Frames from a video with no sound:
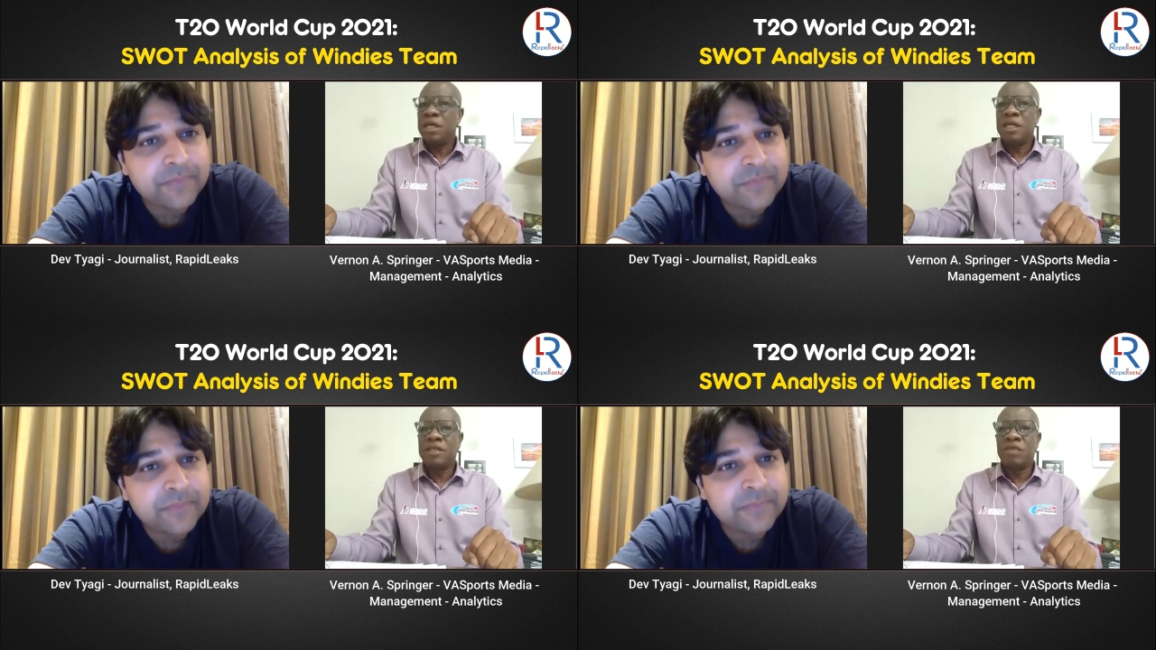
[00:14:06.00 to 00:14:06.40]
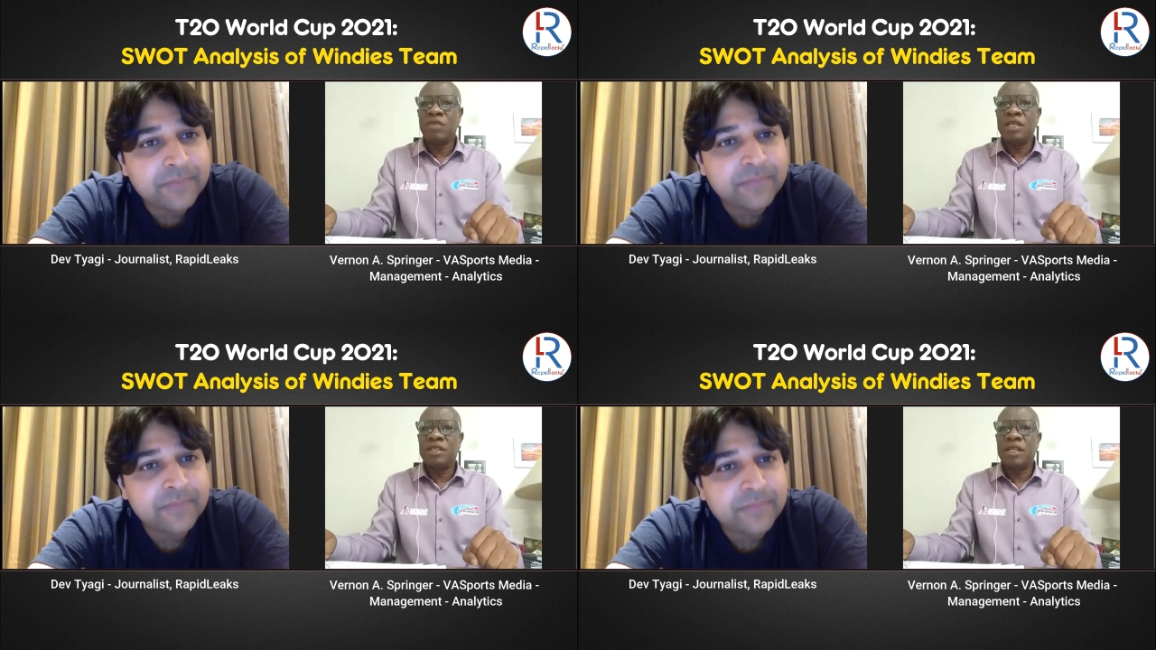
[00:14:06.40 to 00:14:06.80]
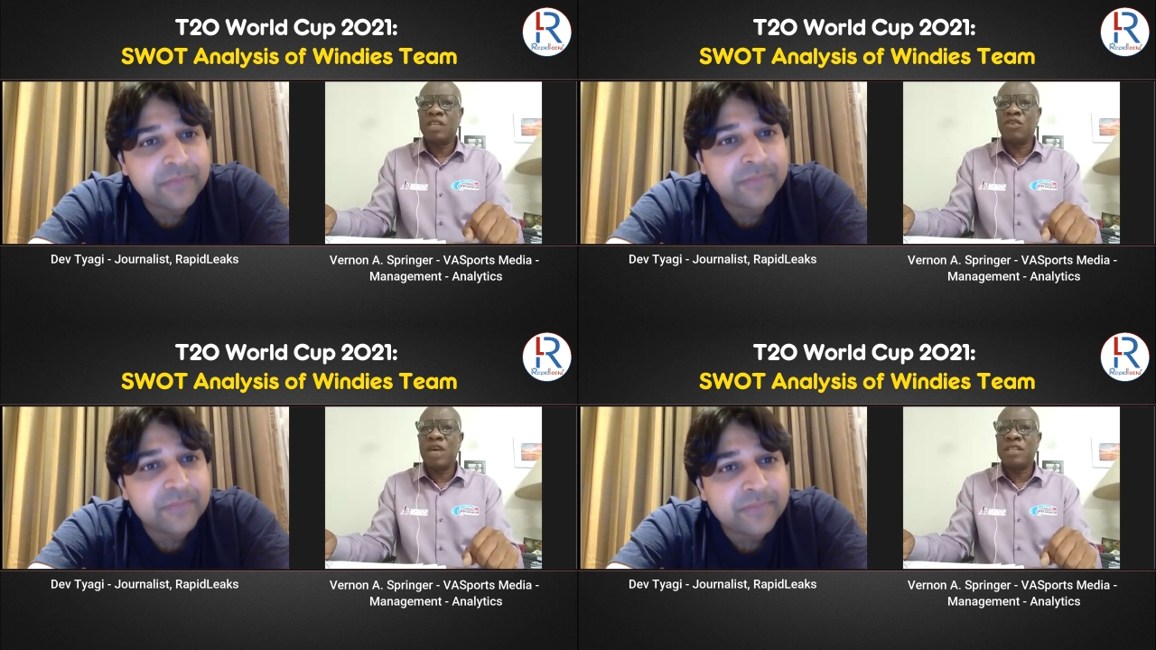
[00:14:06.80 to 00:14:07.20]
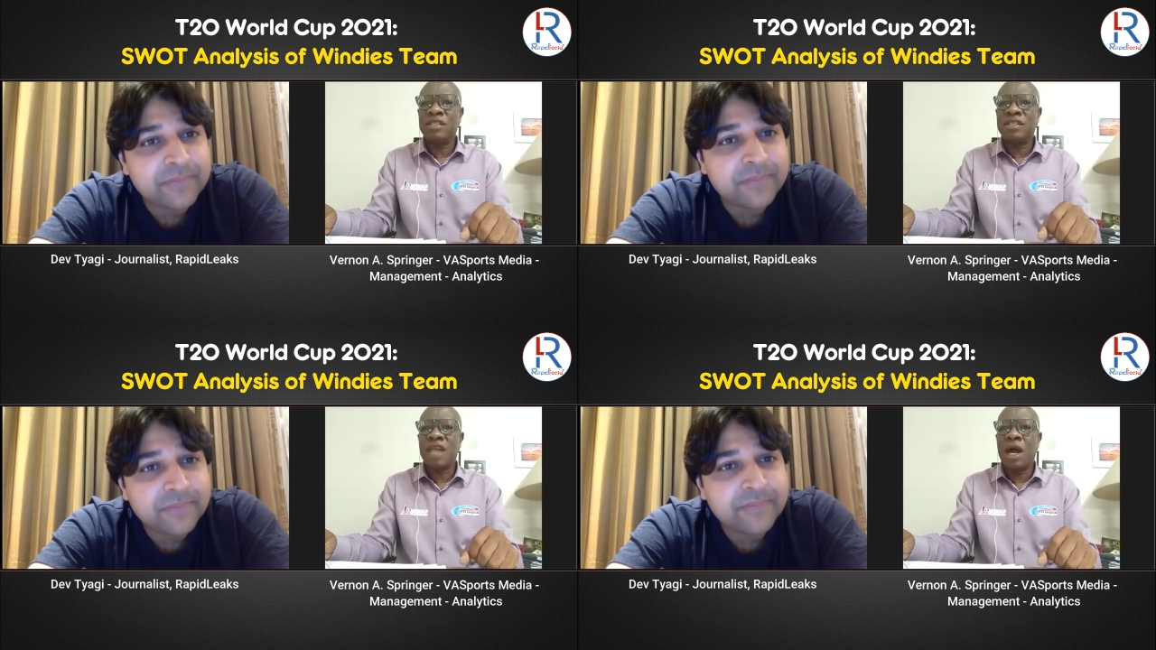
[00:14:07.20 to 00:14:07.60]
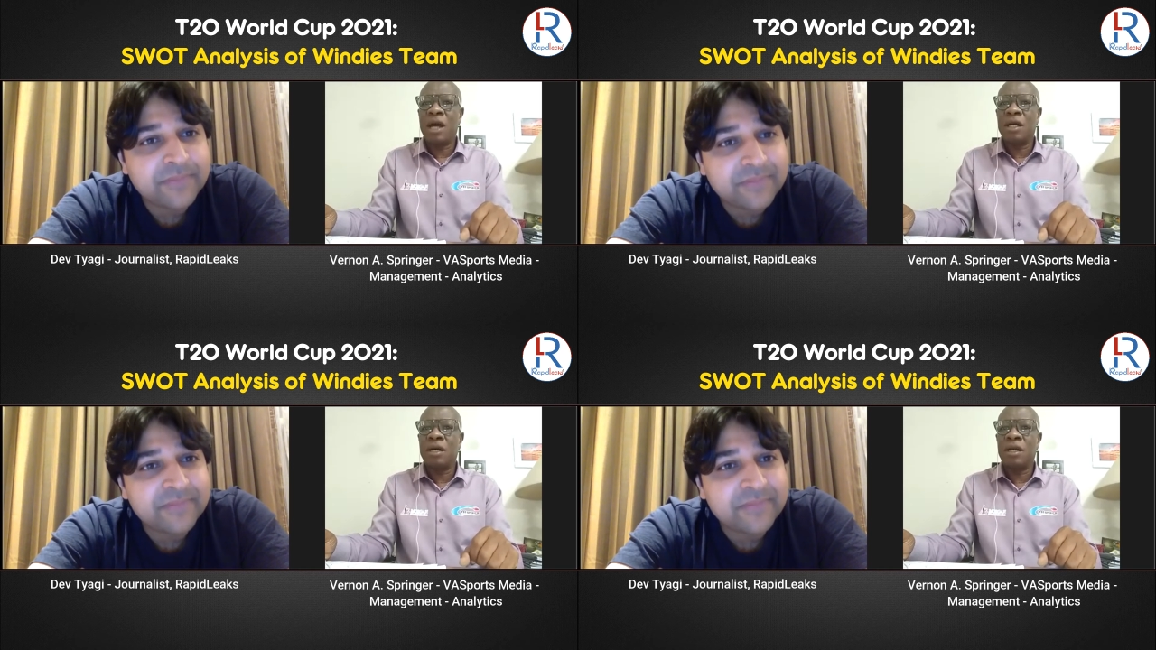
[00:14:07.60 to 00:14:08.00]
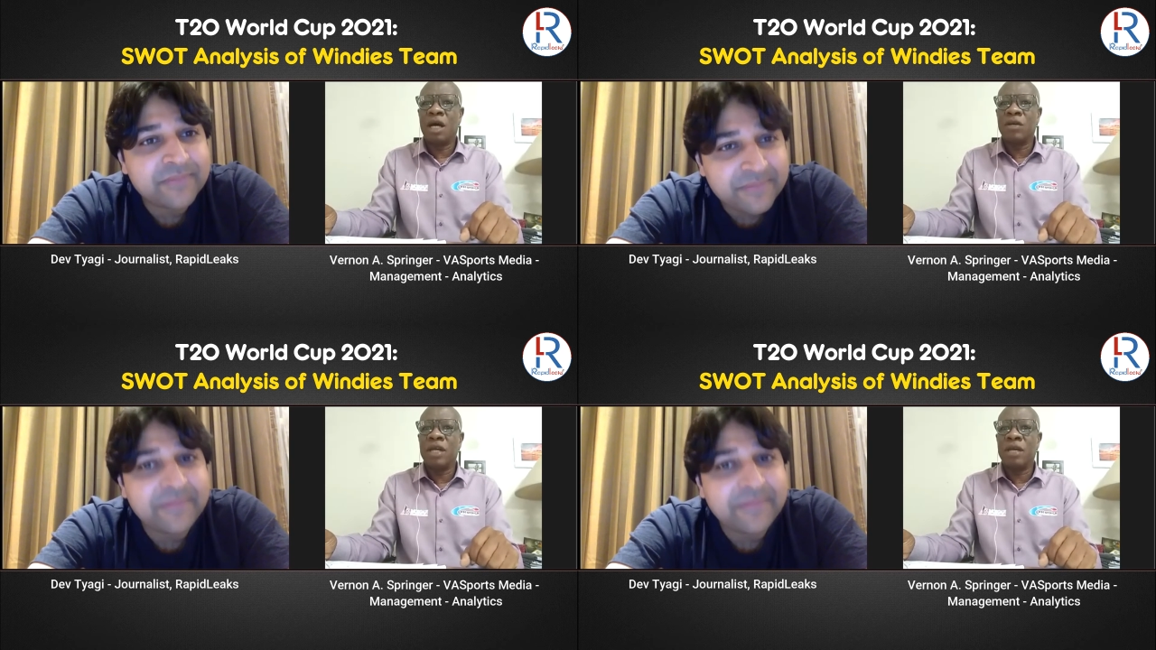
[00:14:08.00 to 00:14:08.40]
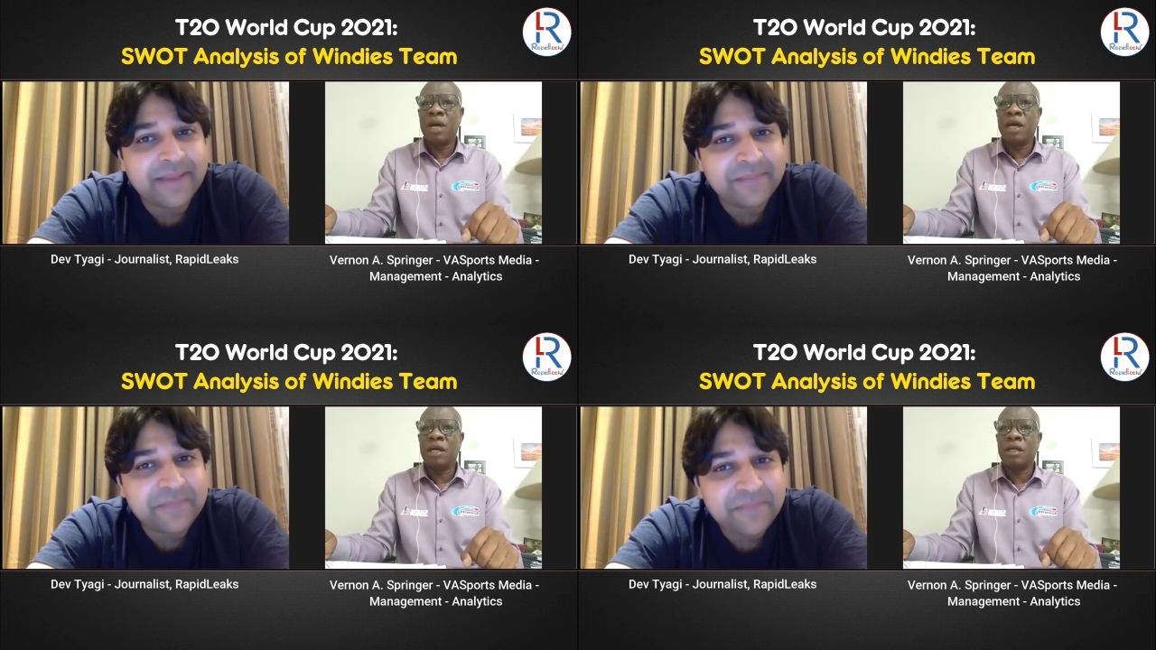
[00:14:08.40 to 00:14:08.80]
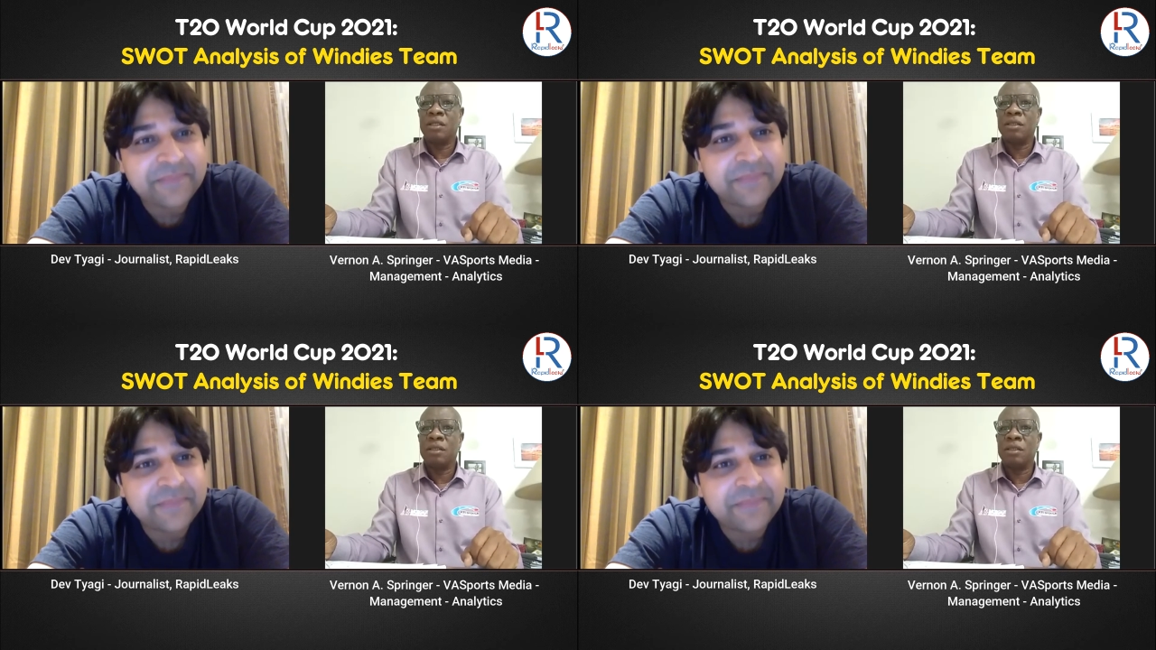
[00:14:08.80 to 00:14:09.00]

Speaker 1: He's a next rising star, along with Hetmyer.